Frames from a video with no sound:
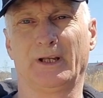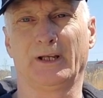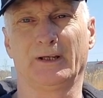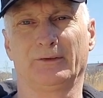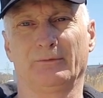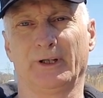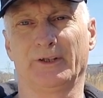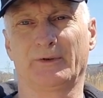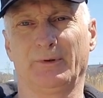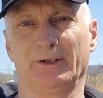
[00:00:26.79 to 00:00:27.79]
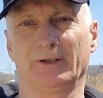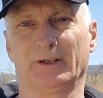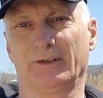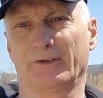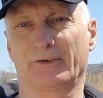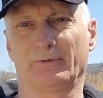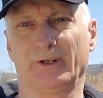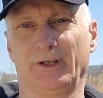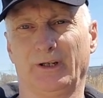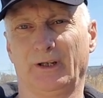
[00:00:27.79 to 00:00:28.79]
And the way it's being done is the
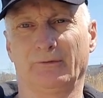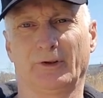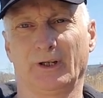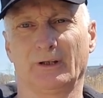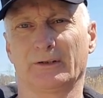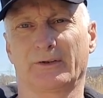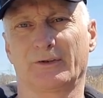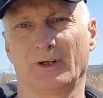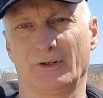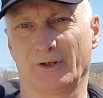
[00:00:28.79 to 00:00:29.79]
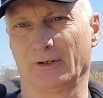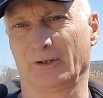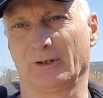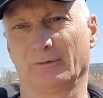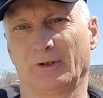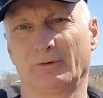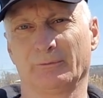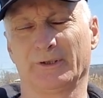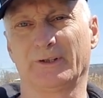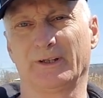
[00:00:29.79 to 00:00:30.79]
way everything else is changing on our
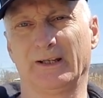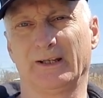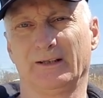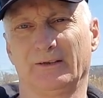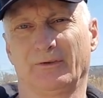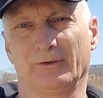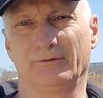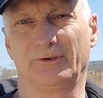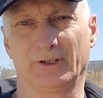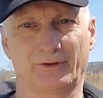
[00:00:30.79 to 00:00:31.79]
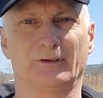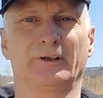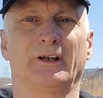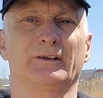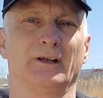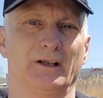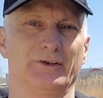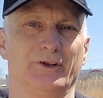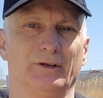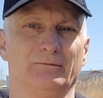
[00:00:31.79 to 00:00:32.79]
equipment through digital
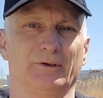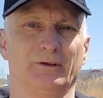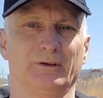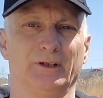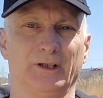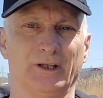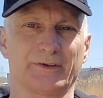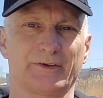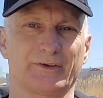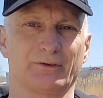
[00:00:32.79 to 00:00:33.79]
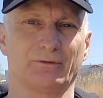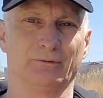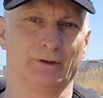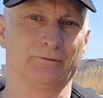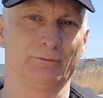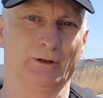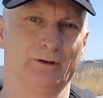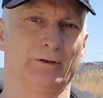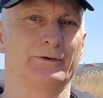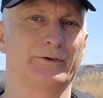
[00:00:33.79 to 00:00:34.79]
technology. Yes, rearview
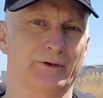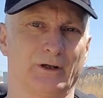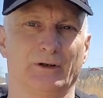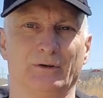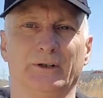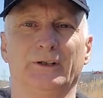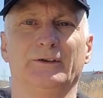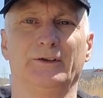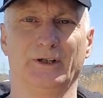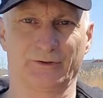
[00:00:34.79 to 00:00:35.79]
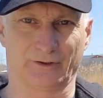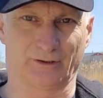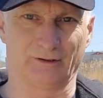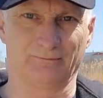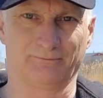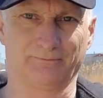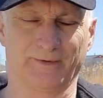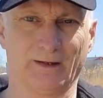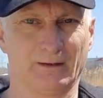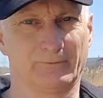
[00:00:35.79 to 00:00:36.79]
mirrors are going digital.
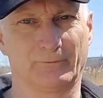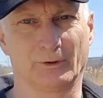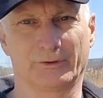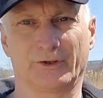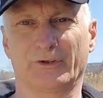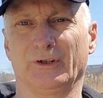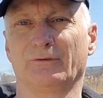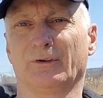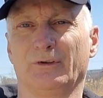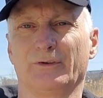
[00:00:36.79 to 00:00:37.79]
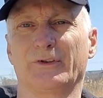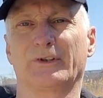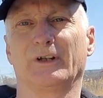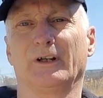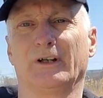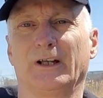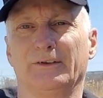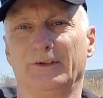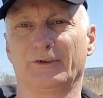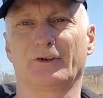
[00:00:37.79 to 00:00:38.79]
Ford just introduced uh, a
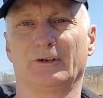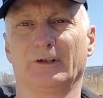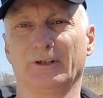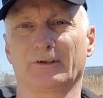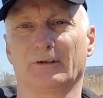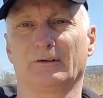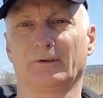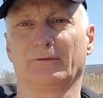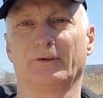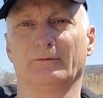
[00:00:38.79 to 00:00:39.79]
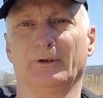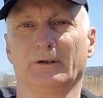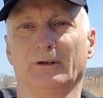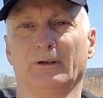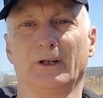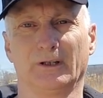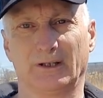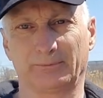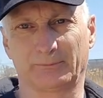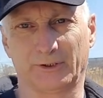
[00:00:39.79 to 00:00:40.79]
digital internal rearview mirror
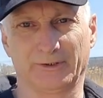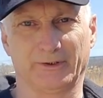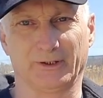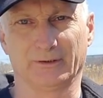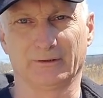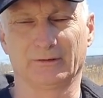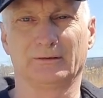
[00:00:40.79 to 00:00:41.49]
up on the